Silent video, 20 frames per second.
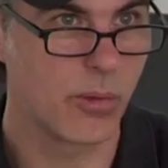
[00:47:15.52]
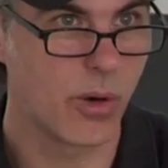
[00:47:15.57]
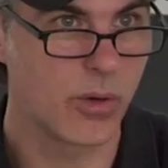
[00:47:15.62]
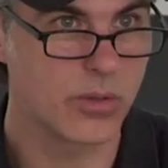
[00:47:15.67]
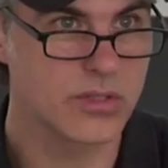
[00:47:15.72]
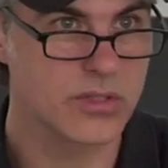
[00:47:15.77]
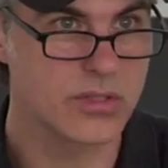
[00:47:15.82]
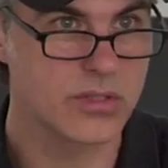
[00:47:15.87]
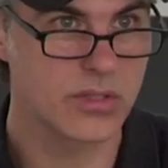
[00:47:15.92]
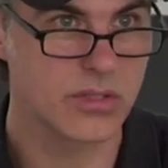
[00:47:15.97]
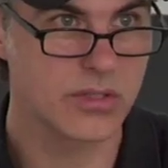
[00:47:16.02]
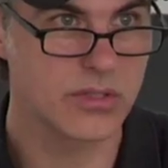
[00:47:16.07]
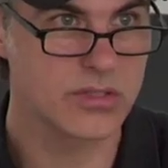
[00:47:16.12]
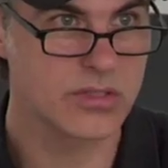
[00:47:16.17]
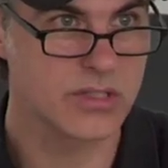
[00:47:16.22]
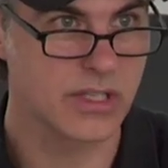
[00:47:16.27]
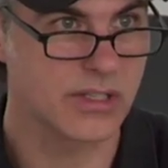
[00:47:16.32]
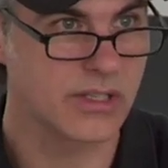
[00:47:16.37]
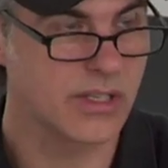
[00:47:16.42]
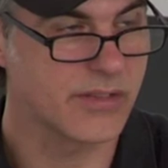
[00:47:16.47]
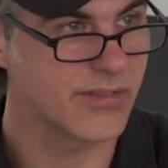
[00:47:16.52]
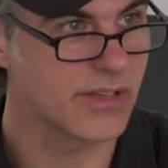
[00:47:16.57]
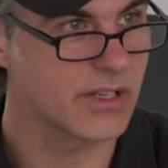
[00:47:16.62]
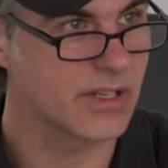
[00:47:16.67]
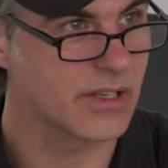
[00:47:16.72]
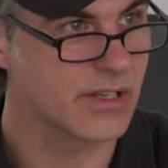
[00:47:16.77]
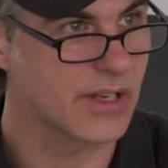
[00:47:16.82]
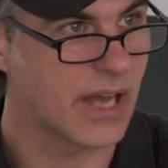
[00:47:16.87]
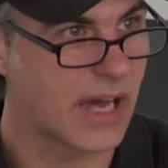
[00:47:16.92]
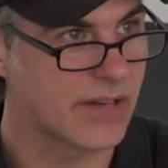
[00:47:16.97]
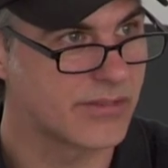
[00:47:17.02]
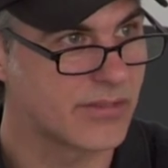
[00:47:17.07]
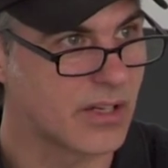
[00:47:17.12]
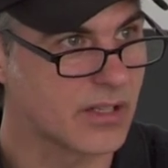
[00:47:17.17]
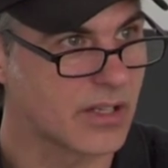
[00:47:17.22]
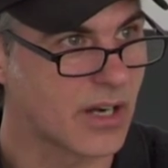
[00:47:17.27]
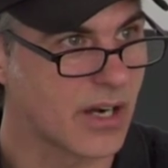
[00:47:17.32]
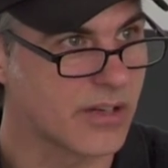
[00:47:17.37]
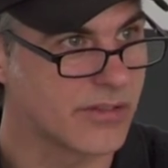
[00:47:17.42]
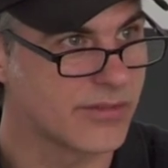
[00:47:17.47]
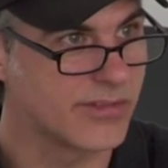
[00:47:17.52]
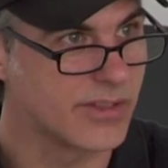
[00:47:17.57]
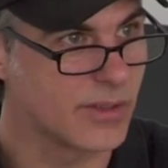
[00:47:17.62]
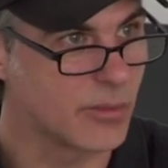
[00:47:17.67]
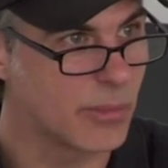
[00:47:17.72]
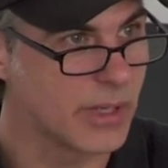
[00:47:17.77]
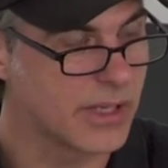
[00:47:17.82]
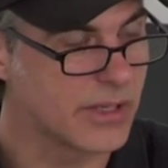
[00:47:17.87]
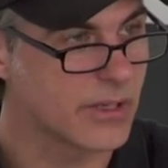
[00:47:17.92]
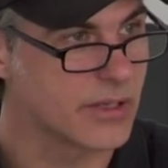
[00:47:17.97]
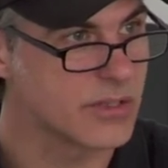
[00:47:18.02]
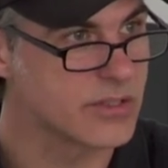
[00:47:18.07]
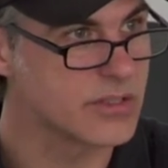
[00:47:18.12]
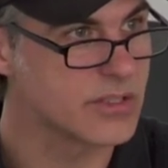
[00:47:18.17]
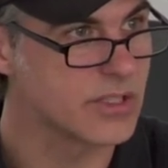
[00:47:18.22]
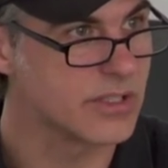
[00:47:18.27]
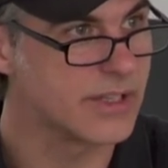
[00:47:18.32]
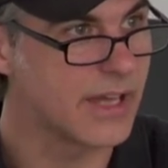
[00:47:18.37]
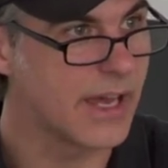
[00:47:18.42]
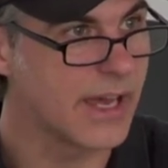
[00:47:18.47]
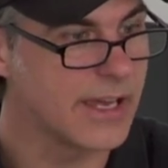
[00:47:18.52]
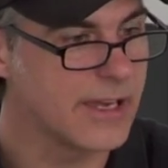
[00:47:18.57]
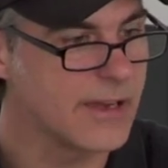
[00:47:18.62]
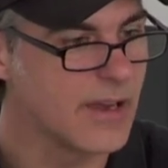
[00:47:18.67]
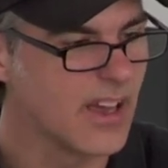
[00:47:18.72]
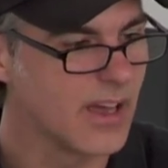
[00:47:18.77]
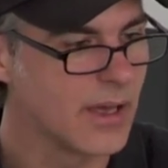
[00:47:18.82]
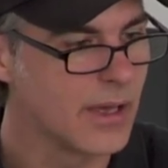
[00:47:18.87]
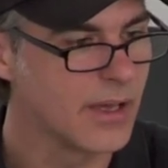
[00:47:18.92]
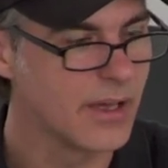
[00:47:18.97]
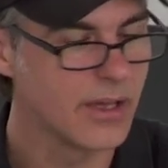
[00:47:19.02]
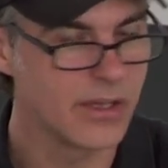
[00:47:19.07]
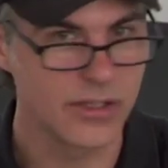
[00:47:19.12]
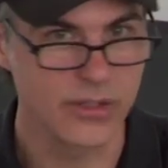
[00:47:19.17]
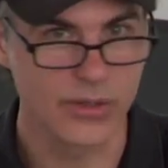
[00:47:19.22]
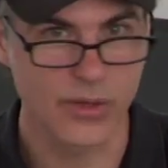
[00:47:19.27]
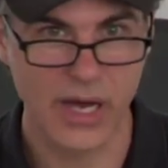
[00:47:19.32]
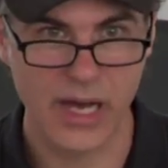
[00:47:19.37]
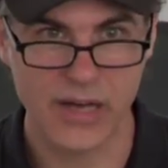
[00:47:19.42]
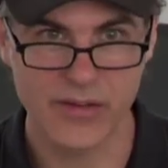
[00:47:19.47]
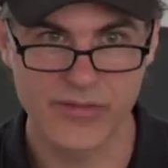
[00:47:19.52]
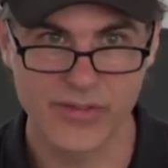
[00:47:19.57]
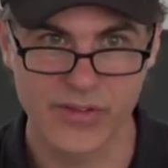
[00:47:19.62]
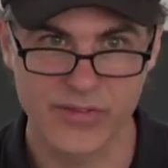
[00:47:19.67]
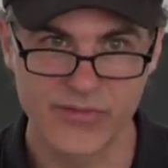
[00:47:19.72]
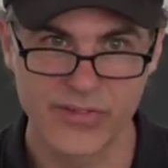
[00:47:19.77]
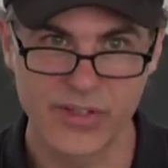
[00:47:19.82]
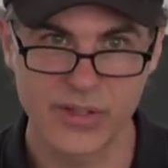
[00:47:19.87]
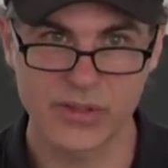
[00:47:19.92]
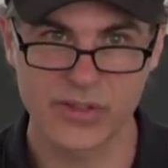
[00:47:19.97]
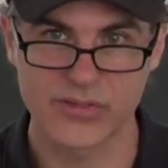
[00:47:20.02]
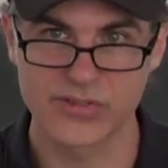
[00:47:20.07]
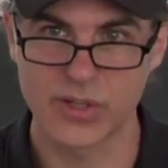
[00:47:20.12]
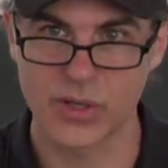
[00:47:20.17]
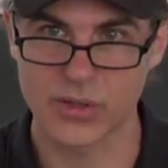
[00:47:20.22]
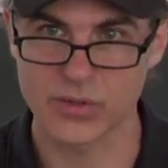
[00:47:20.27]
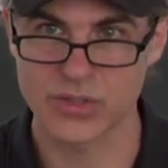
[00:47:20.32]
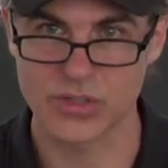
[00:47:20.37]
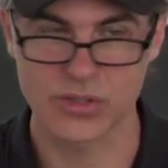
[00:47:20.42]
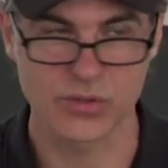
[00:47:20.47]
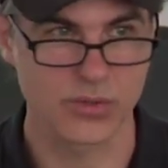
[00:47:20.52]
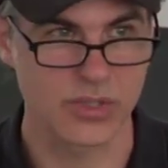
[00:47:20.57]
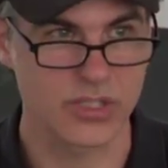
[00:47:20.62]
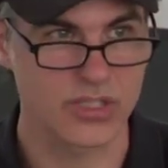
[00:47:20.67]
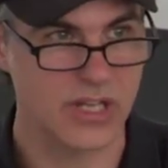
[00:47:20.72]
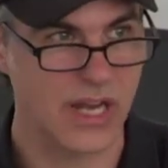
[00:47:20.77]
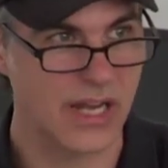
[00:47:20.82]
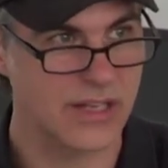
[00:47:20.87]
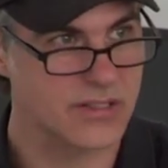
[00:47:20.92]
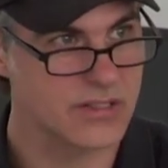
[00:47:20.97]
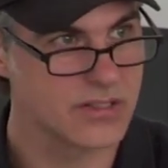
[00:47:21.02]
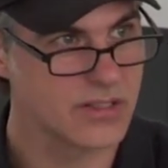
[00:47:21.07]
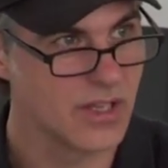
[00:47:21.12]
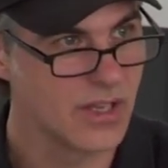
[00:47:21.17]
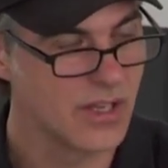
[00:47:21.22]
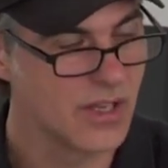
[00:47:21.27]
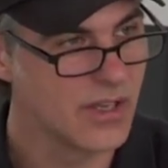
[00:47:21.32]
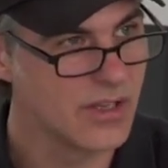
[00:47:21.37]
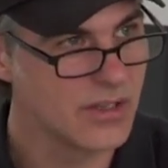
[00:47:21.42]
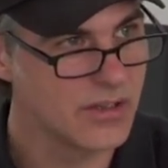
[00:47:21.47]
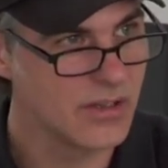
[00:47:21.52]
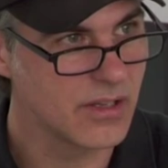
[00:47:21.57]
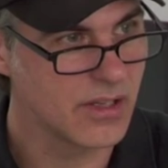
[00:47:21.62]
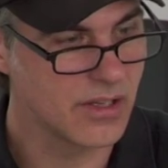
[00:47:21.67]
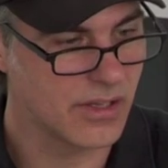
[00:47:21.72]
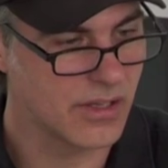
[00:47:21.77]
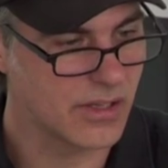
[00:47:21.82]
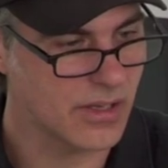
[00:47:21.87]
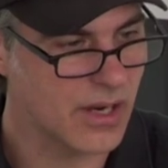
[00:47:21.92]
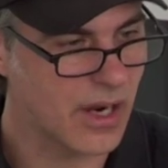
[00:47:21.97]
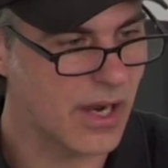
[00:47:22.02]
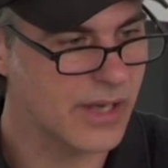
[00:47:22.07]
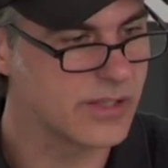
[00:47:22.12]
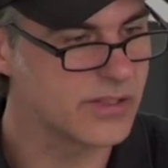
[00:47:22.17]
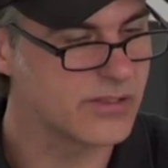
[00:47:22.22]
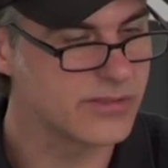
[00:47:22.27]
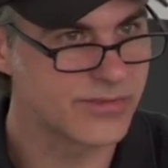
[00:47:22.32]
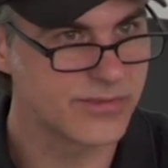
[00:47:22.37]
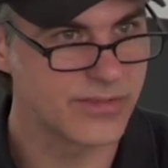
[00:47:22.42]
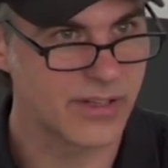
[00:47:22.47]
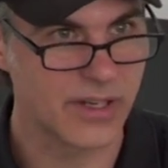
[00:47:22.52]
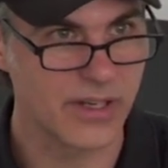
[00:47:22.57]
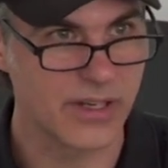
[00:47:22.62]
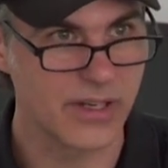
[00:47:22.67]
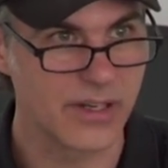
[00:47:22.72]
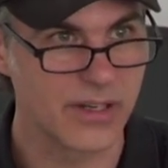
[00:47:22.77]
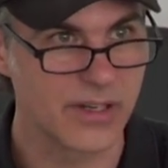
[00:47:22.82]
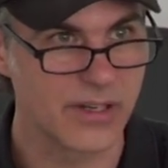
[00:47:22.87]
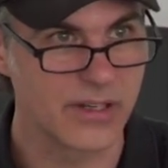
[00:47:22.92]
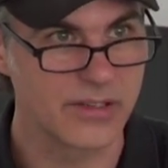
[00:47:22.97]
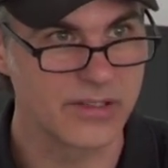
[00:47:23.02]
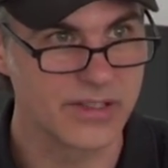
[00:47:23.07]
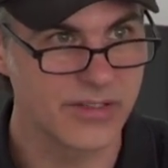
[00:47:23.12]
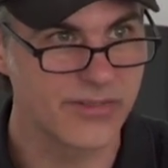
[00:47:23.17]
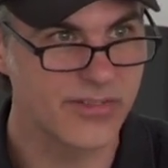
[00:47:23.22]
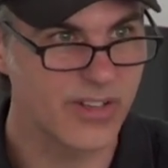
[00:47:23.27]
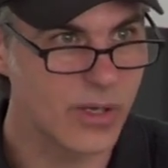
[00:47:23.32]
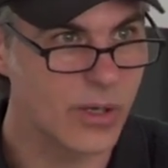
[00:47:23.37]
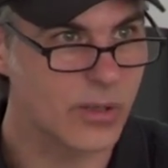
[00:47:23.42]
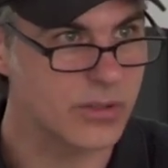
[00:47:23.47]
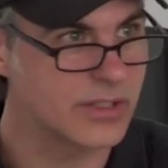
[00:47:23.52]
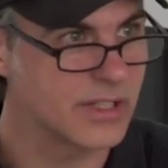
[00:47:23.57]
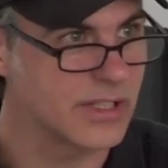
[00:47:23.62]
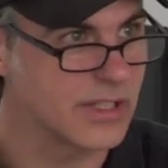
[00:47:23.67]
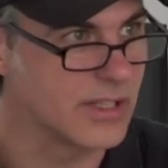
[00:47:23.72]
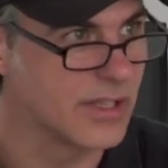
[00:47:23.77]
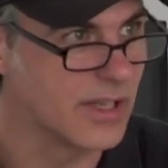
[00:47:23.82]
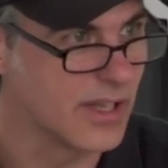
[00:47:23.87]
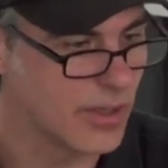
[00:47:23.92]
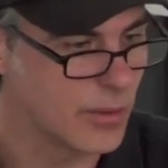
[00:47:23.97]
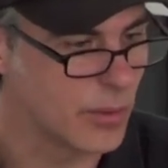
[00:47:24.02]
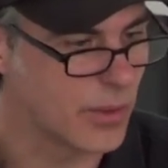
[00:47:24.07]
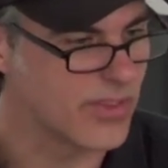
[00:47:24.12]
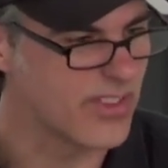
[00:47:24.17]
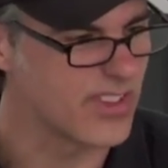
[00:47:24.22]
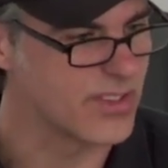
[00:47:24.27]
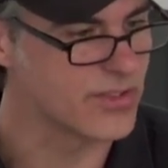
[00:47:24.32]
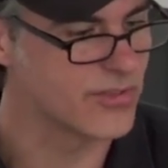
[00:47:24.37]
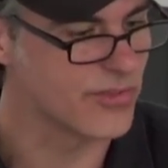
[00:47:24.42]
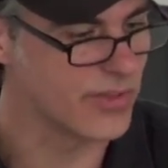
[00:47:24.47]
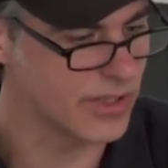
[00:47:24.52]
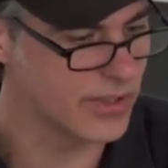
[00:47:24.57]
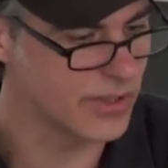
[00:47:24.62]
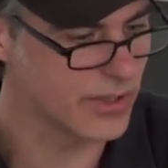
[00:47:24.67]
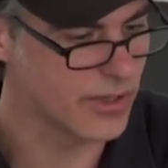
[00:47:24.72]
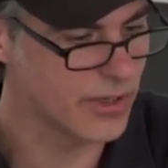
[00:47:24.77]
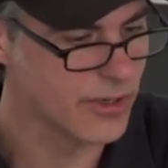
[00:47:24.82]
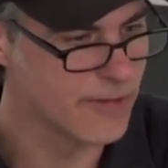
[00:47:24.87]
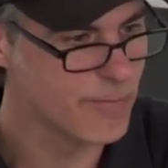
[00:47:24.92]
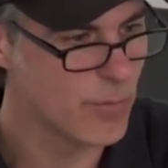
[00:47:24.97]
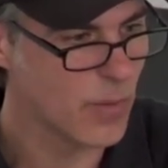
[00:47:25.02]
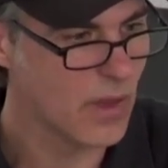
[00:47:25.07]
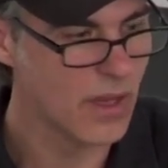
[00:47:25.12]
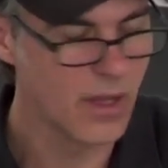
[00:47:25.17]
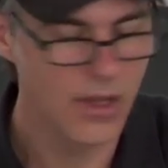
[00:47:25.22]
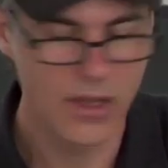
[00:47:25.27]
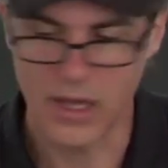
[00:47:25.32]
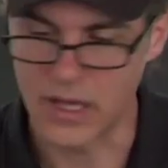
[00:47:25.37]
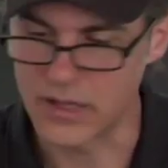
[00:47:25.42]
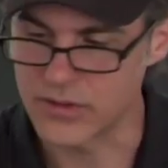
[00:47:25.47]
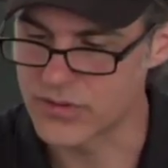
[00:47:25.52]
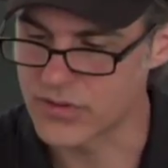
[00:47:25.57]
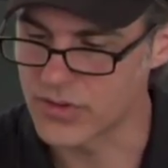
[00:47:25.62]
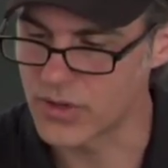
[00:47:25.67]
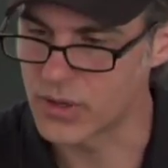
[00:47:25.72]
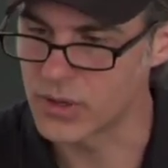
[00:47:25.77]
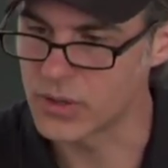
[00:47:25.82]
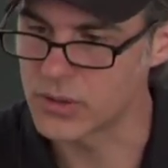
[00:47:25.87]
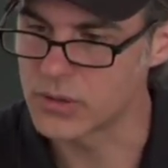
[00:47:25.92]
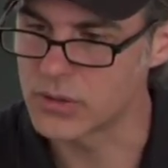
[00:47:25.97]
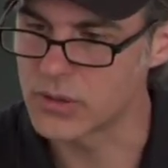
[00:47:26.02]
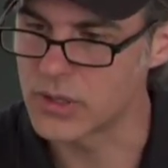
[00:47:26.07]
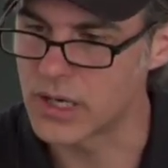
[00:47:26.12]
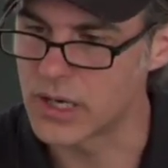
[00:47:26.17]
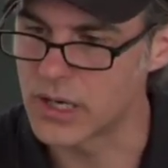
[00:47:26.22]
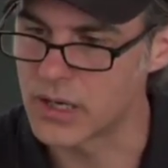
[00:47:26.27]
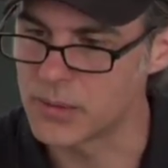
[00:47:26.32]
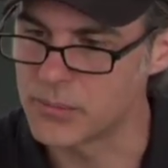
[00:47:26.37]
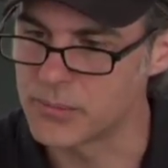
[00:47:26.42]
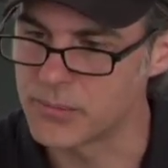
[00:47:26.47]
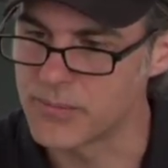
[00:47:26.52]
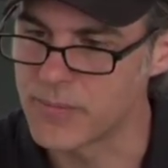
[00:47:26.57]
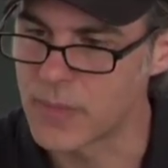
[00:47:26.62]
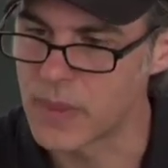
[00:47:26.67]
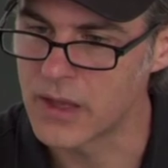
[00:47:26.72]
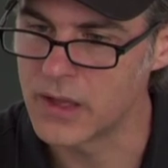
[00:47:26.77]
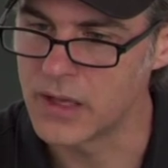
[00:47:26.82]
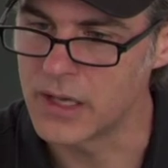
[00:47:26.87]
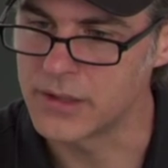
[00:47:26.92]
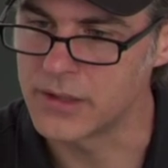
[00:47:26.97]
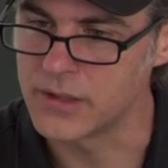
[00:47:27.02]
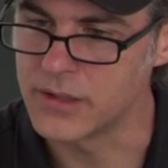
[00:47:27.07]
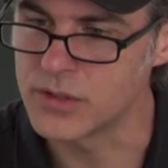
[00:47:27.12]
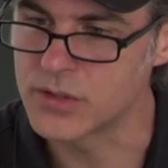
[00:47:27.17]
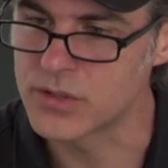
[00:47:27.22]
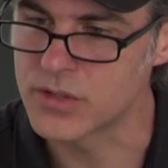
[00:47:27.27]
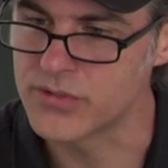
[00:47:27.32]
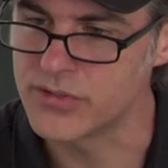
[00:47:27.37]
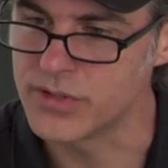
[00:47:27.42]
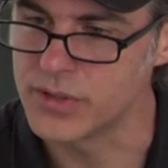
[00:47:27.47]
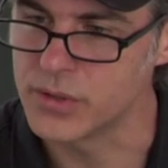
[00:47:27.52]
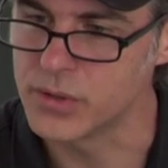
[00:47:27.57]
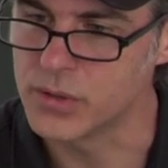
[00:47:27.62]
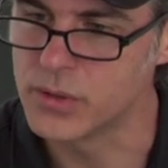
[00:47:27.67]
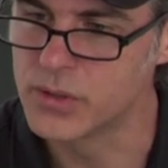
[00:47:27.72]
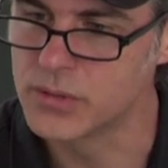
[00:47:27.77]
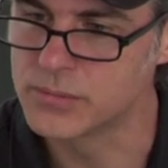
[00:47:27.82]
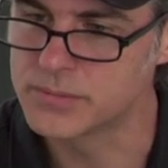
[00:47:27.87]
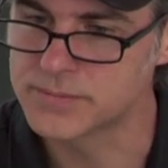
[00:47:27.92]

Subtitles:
most significant avant-garde filmmakers today, you have the field of culture which has kind of difficulty with this figure. And so in an interview,